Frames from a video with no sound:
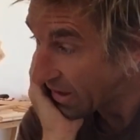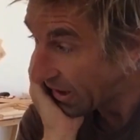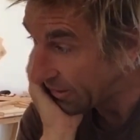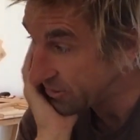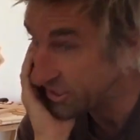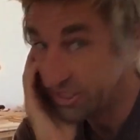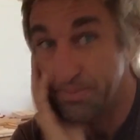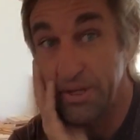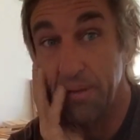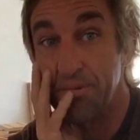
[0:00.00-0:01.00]
I would
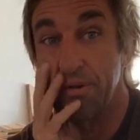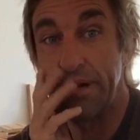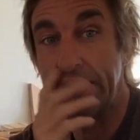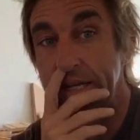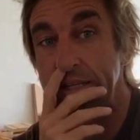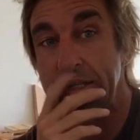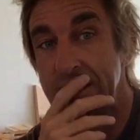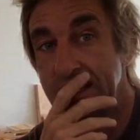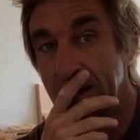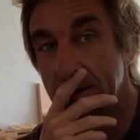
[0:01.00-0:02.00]
just be up there making these
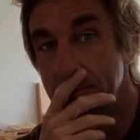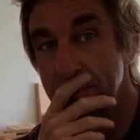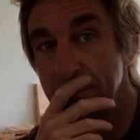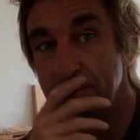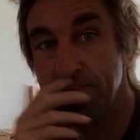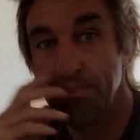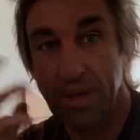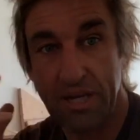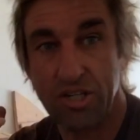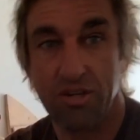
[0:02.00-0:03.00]
dumb
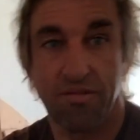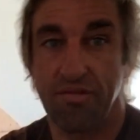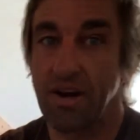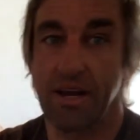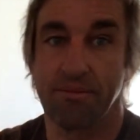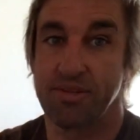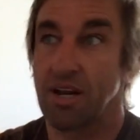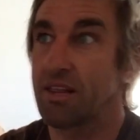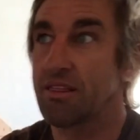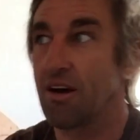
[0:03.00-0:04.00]
picture frames that
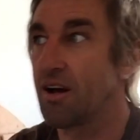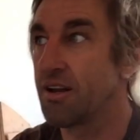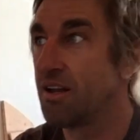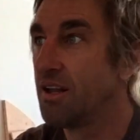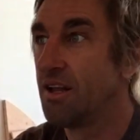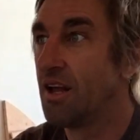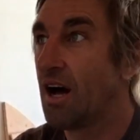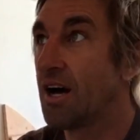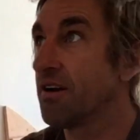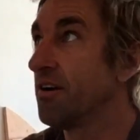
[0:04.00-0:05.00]
I thought,
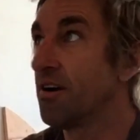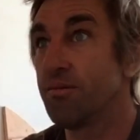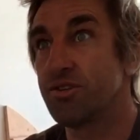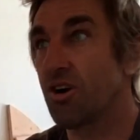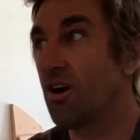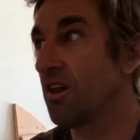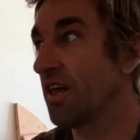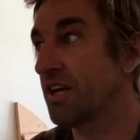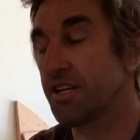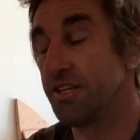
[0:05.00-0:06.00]
I don't know, it was all
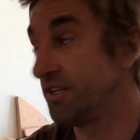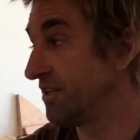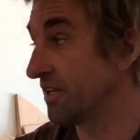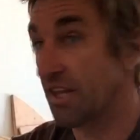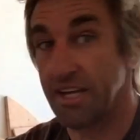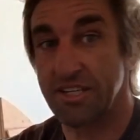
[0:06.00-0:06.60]
I could do to like